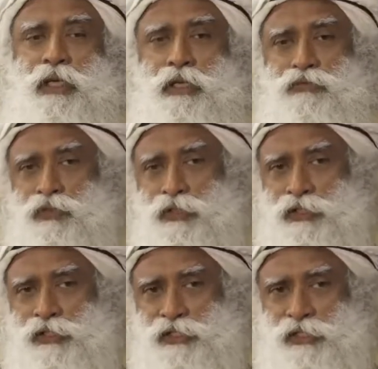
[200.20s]
If you
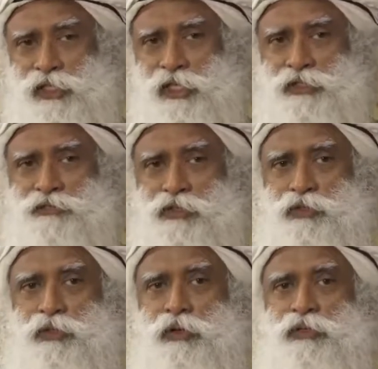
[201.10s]
increase the size of the
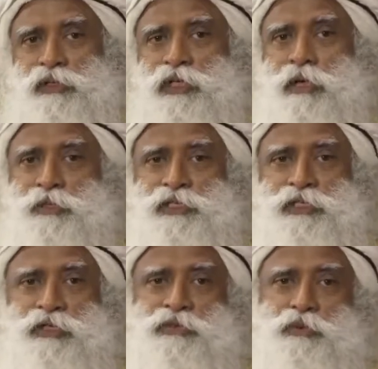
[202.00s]
neuron, the
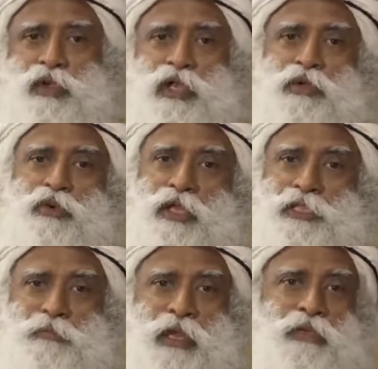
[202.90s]
capacity of the brain could
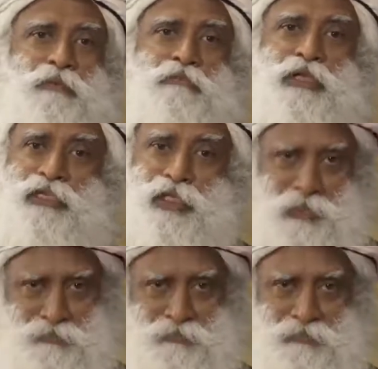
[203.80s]
expand big
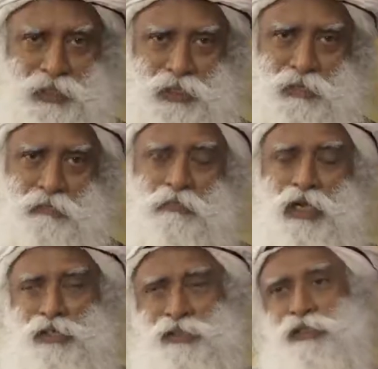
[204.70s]
time.
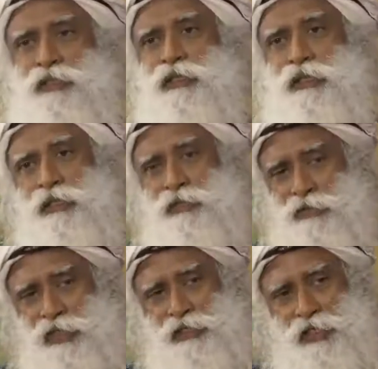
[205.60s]
But right